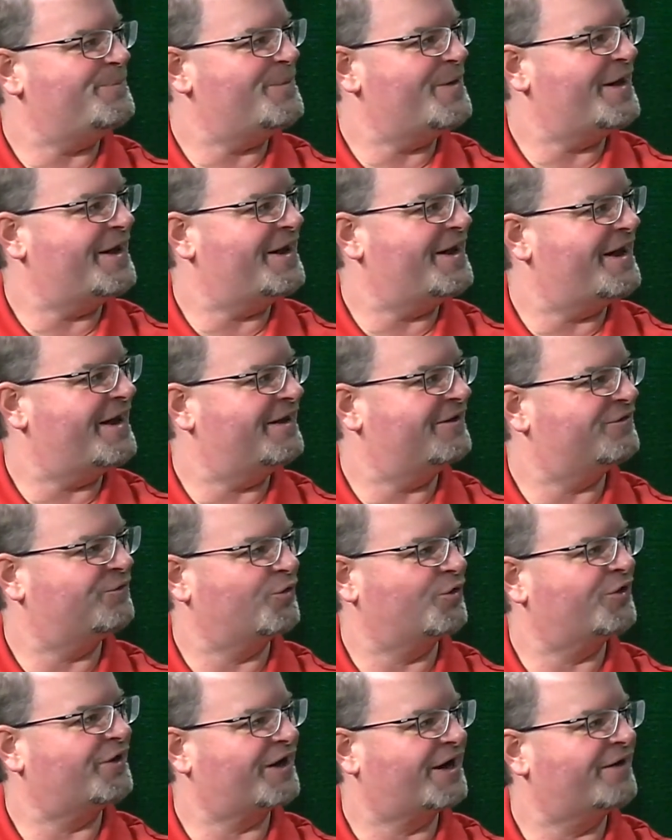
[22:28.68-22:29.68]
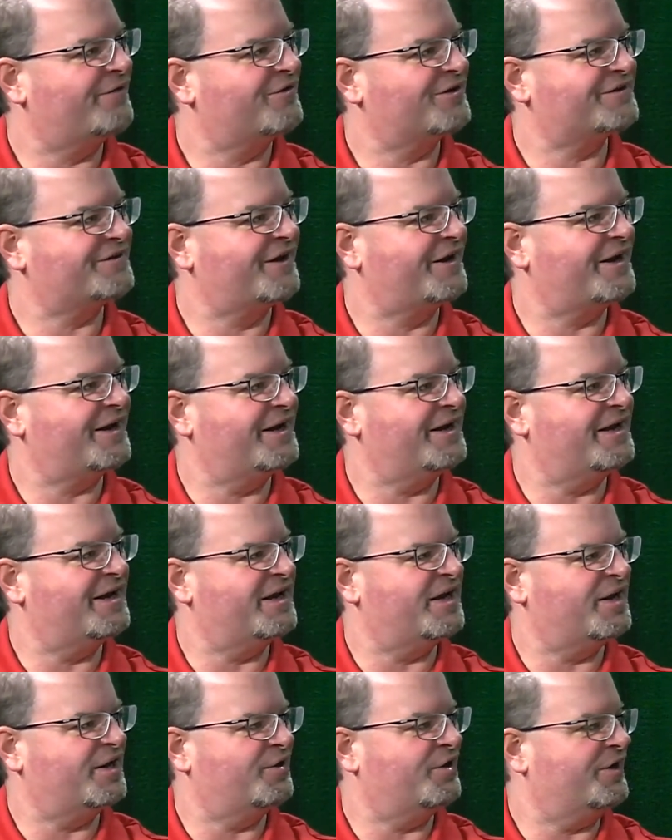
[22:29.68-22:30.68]
it's really kind of exciting
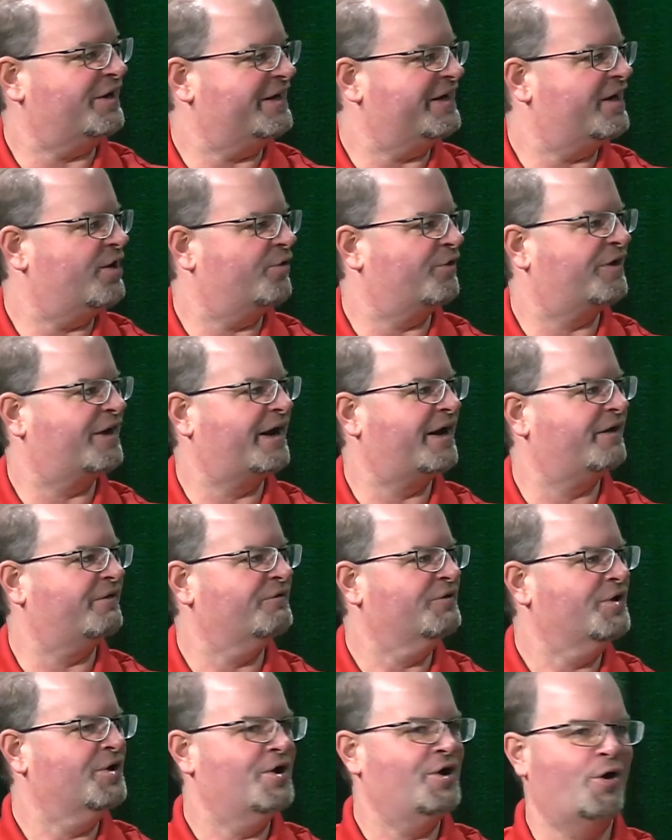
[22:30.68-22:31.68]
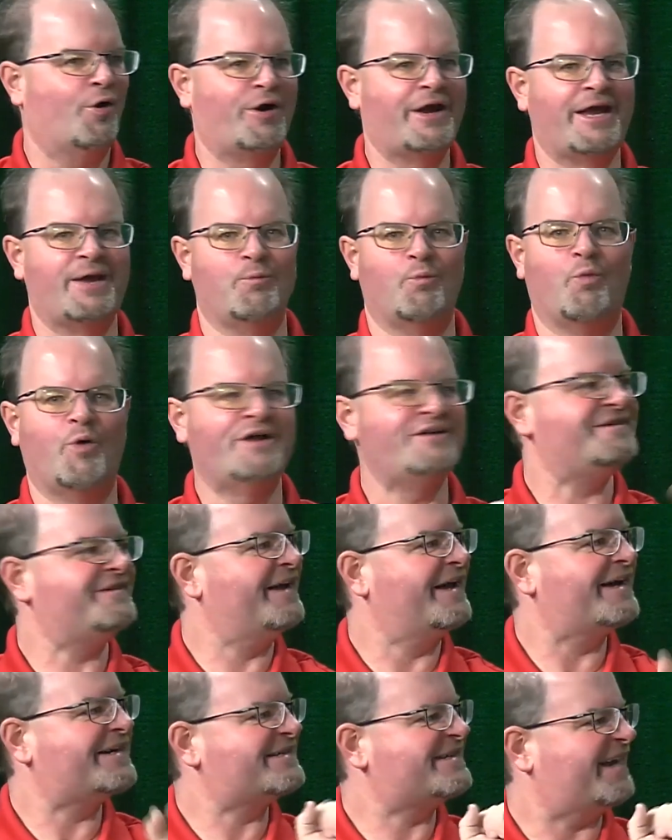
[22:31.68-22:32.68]
and kind of, okay, what's
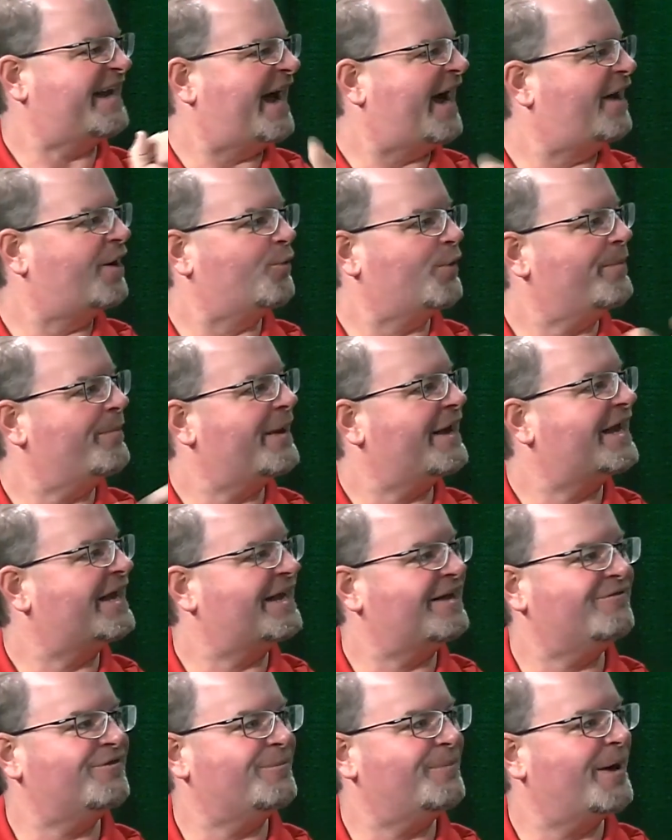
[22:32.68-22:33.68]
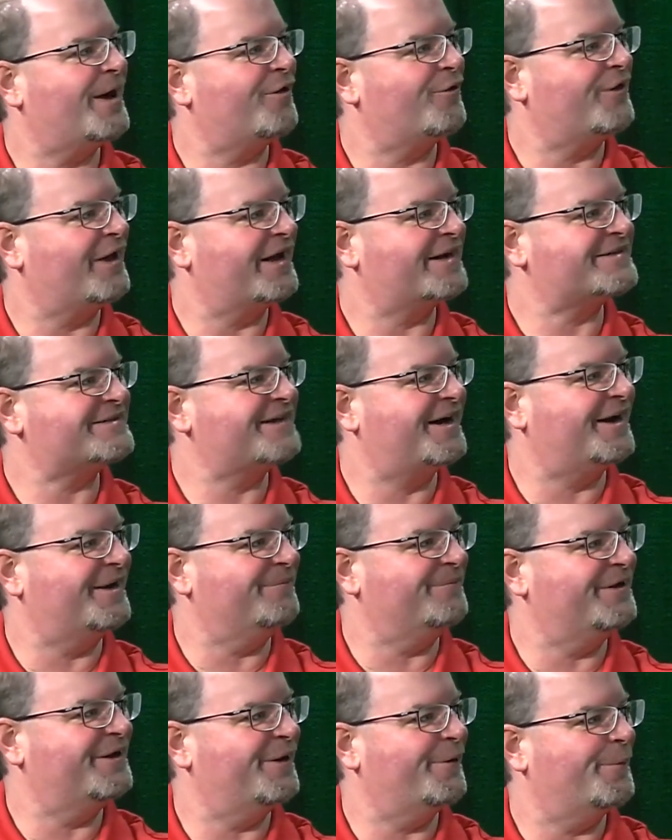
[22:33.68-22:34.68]
next and how do we make it even better next
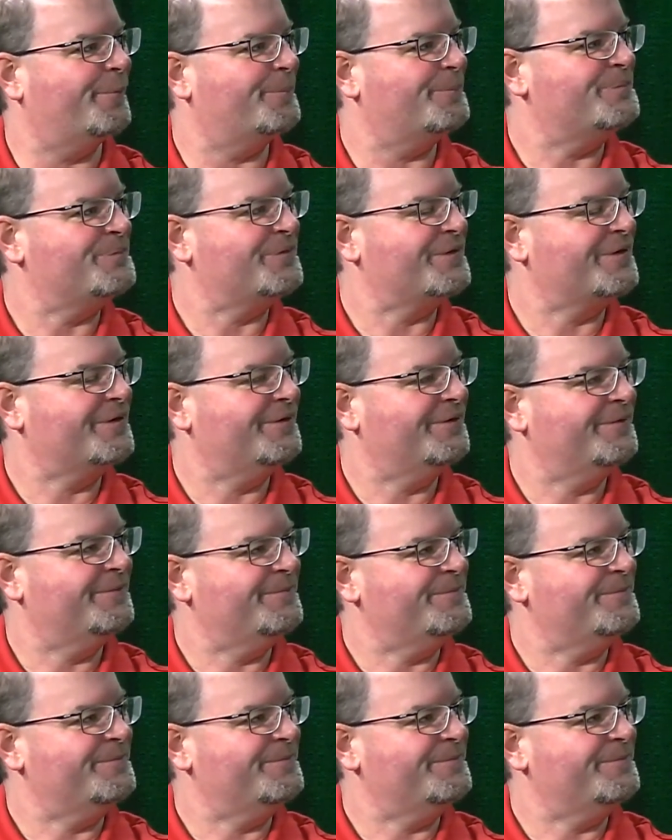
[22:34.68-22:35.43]
time, Right.